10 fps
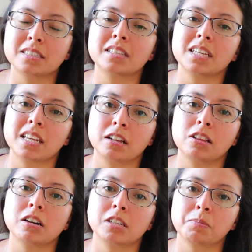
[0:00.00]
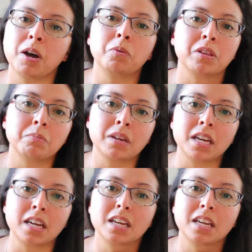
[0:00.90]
the 10 o'clock spot with me.